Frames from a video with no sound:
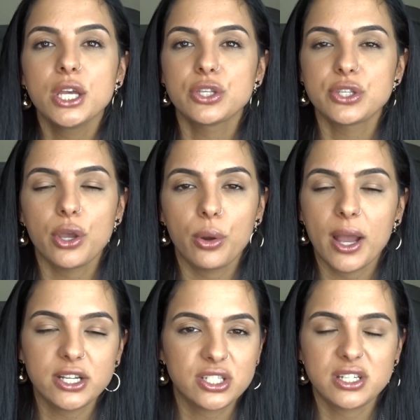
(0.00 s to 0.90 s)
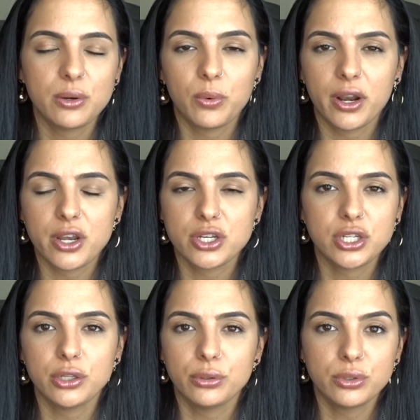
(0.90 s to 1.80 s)
So I just didn't want
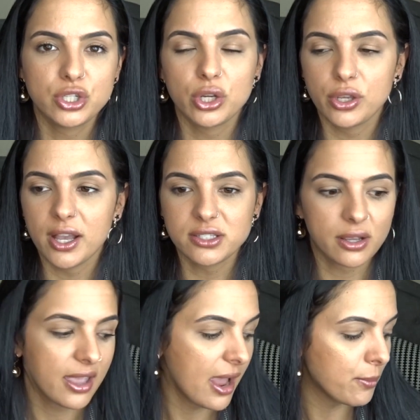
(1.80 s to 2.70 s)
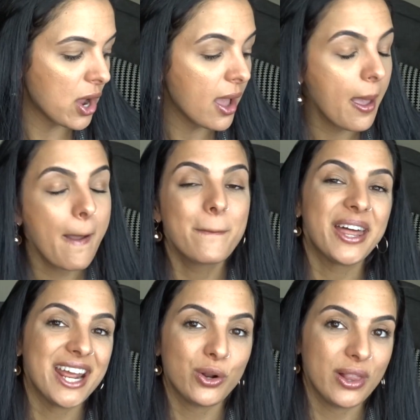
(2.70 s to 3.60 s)
to show you guys on camera,
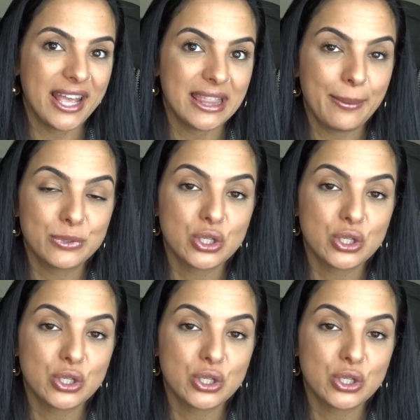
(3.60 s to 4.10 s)
but I don't like them.